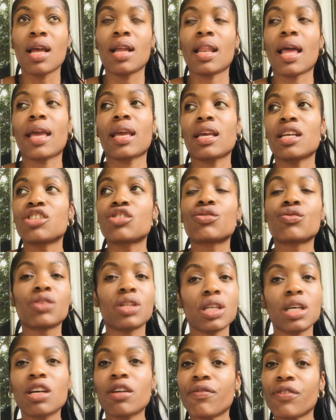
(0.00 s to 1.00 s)
Like, it's
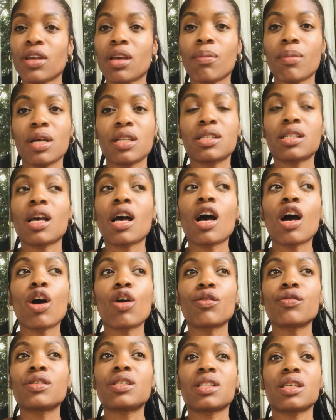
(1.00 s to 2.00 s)
really good for your mental
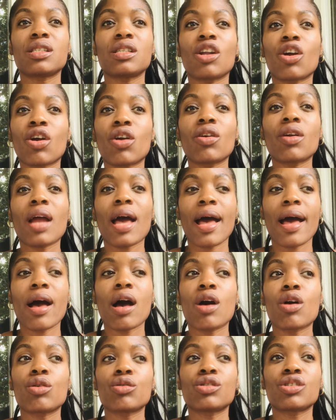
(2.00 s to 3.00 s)
health to learn
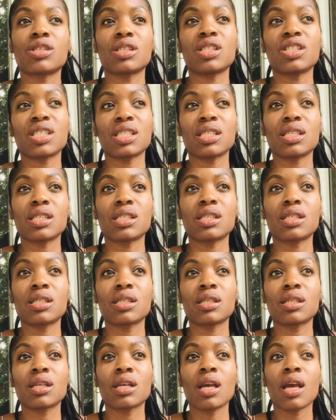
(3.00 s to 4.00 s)
how to just
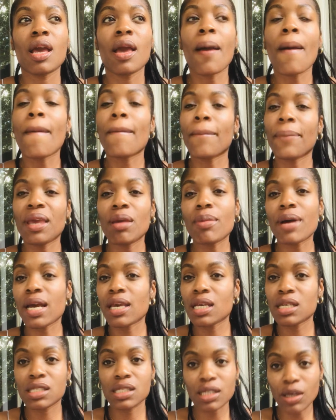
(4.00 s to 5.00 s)
be by
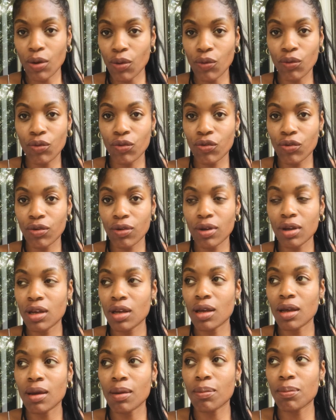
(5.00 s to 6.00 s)
yourself,
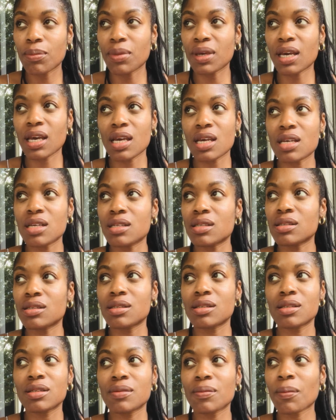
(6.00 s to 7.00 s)

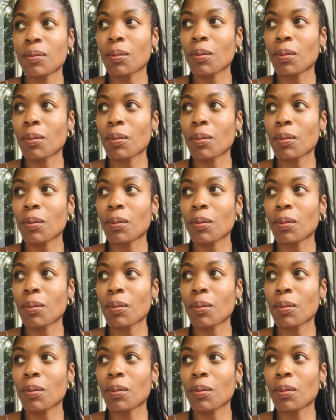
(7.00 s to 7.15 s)
because